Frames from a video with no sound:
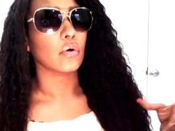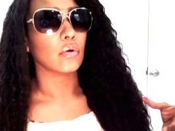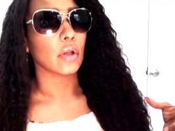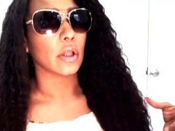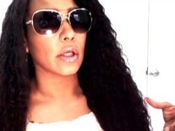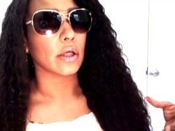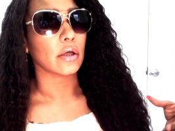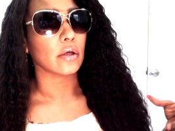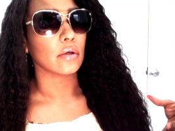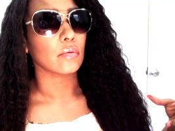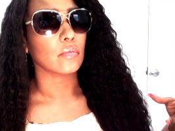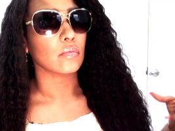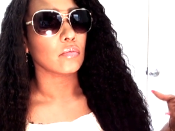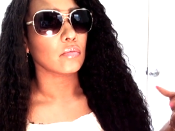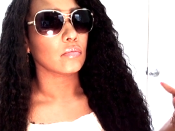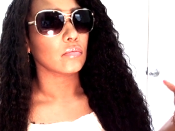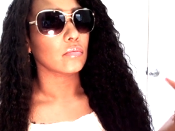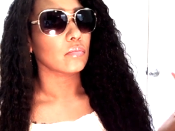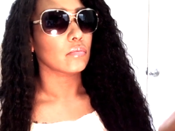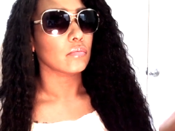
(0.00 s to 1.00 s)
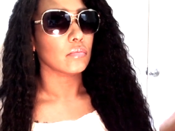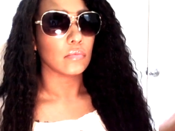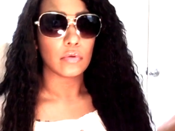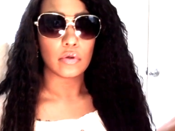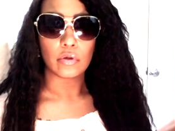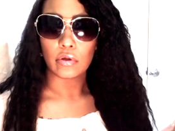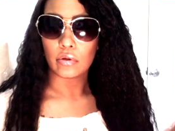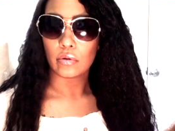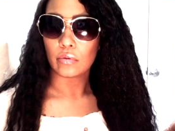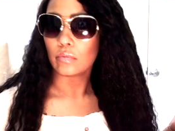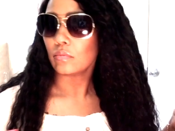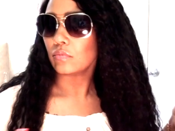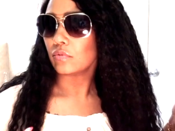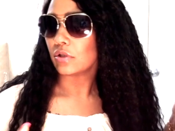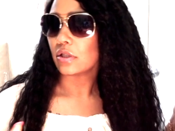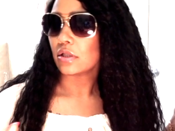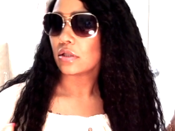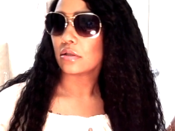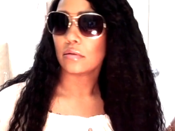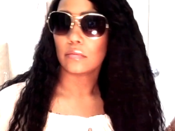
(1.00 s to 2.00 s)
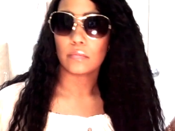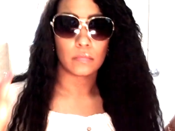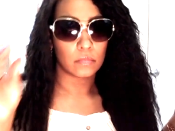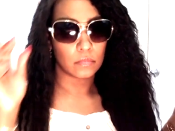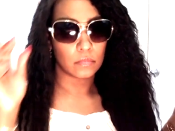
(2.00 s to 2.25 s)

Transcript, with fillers: like, you know, just